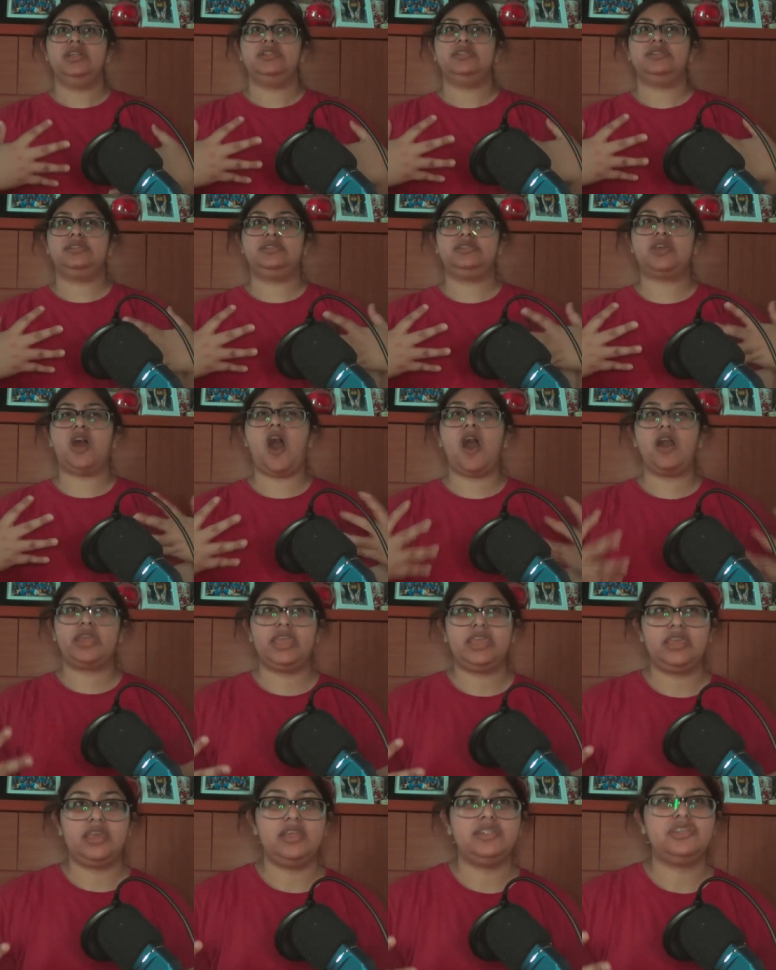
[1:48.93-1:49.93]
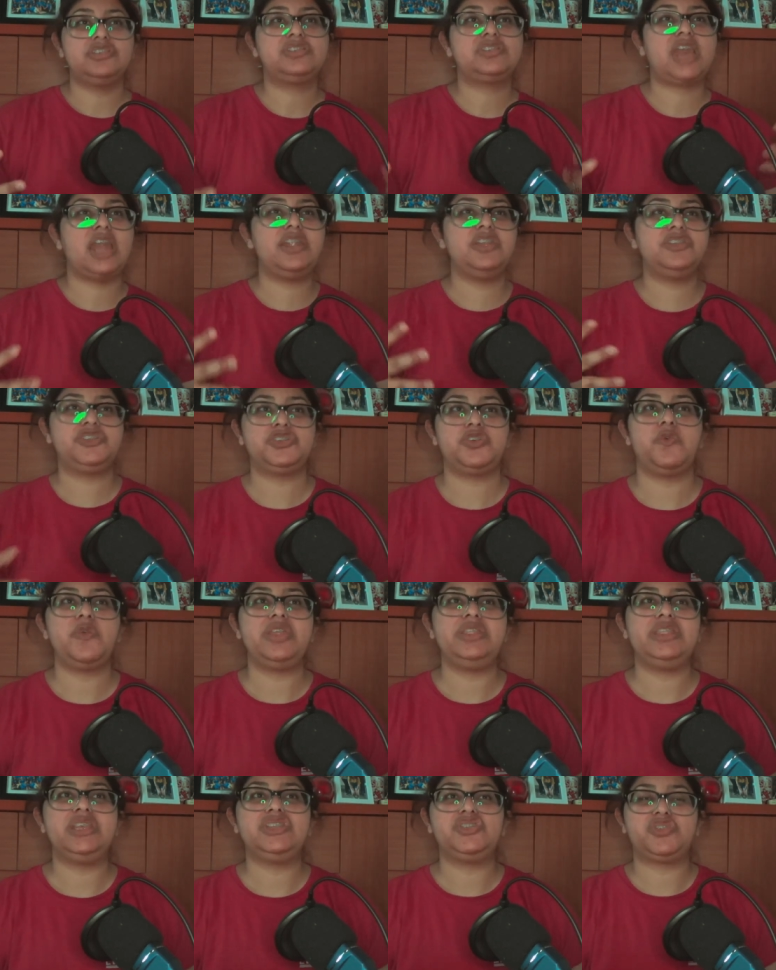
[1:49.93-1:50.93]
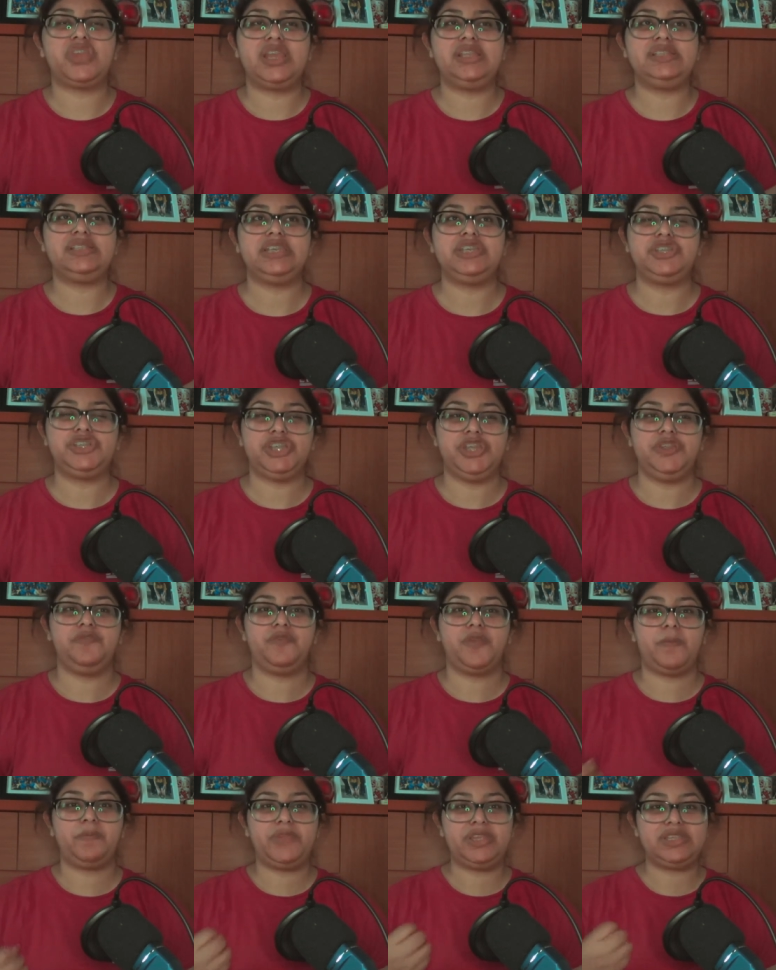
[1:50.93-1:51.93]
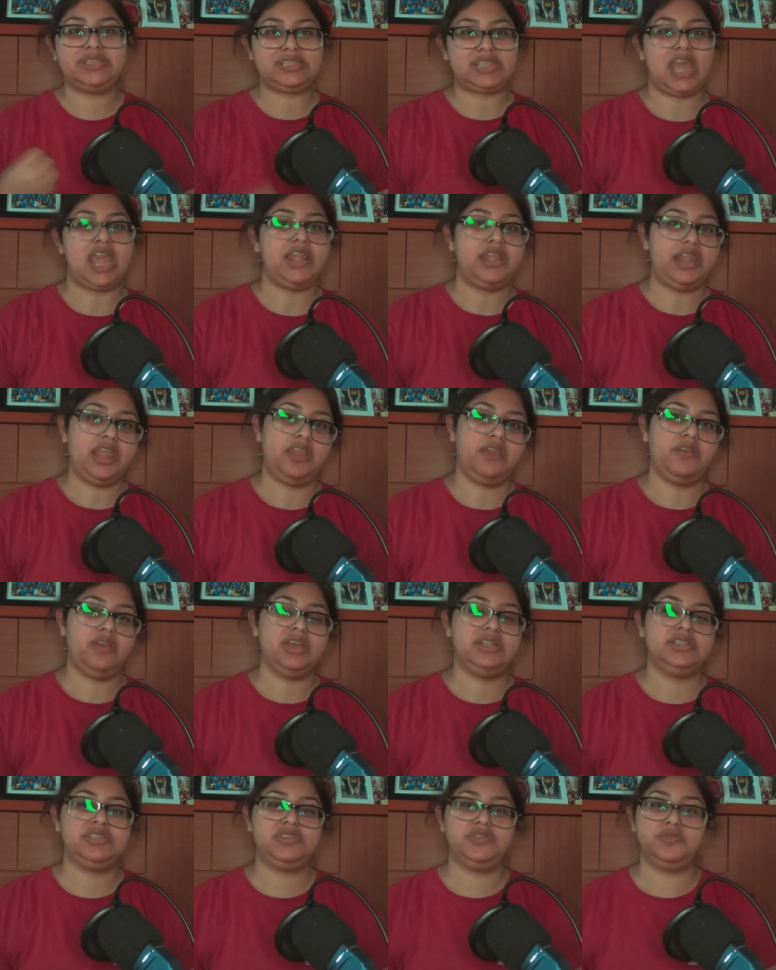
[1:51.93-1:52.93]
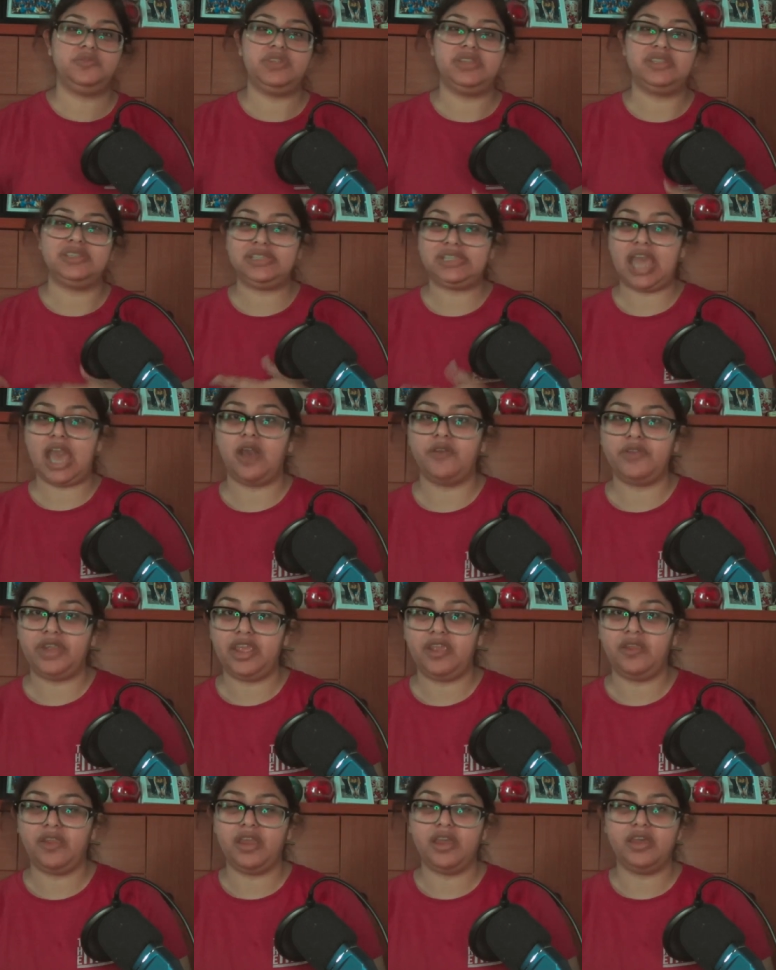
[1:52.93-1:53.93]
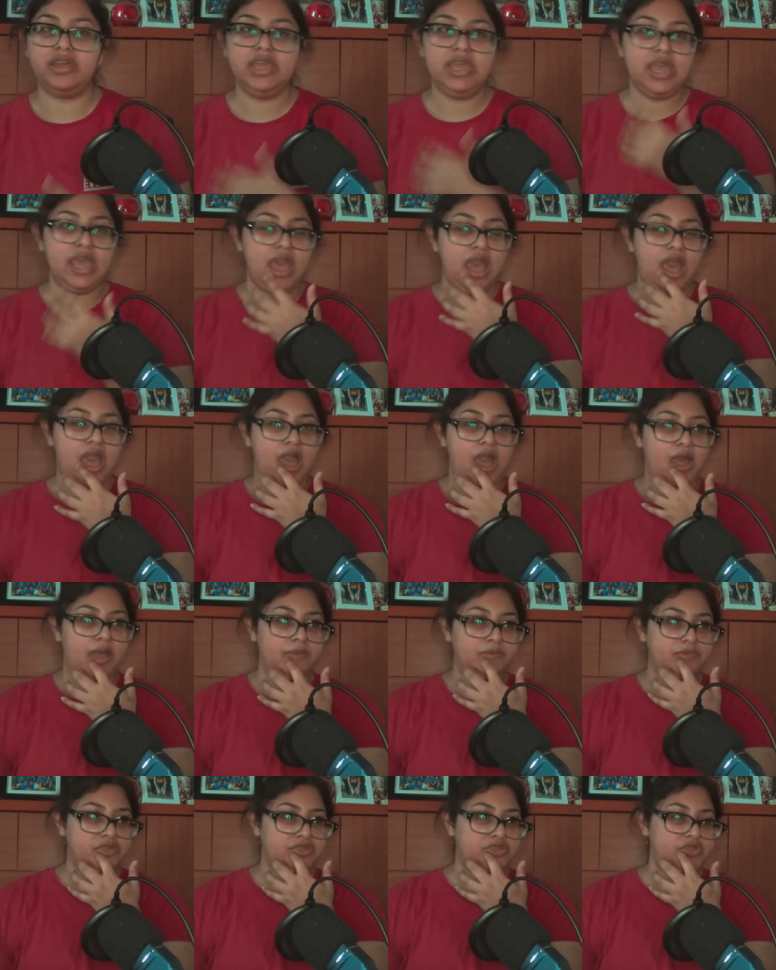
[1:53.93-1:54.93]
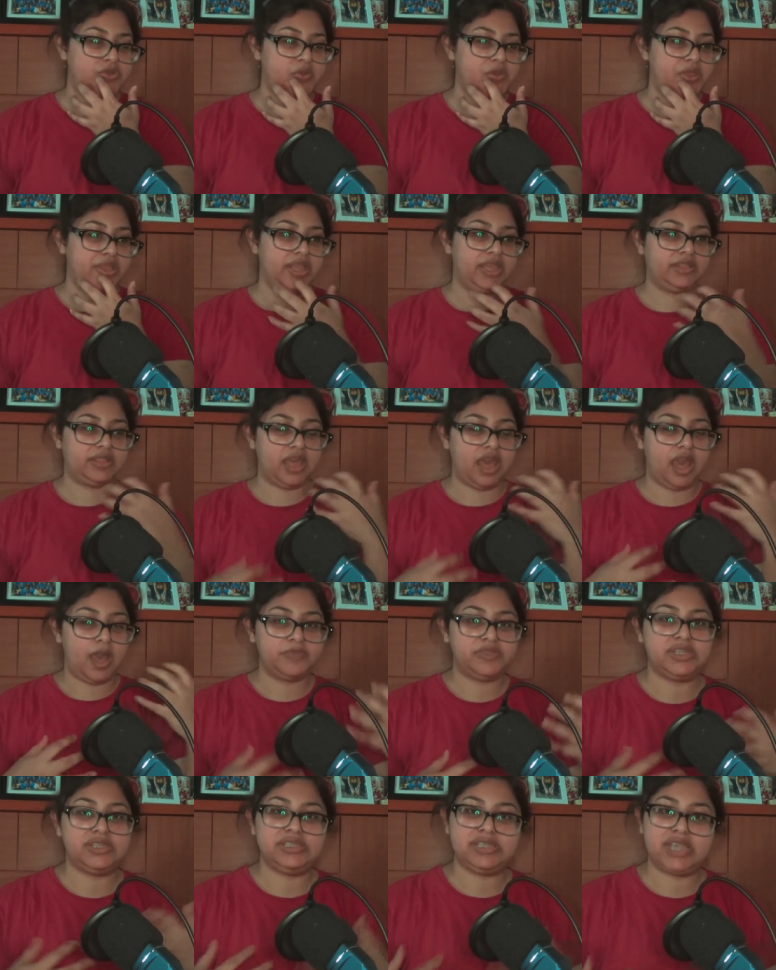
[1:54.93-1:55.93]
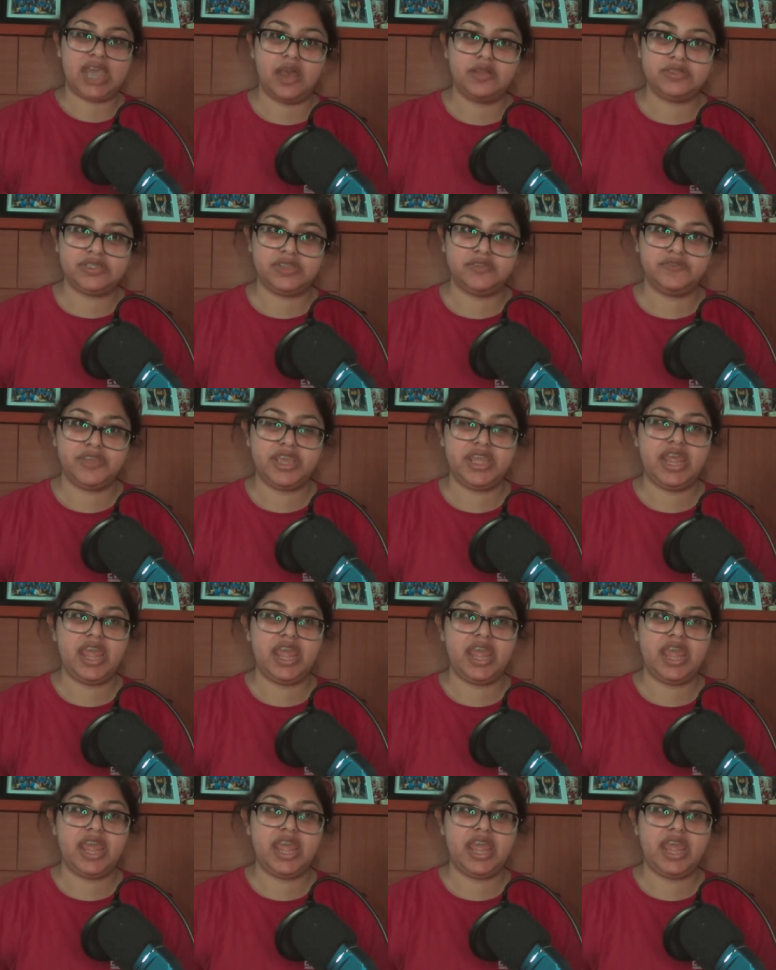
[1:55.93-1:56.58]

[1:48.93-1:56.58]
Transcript: talking, just kind of showing this transition from the sign era to the sound era, just showing like the ups and downs of it.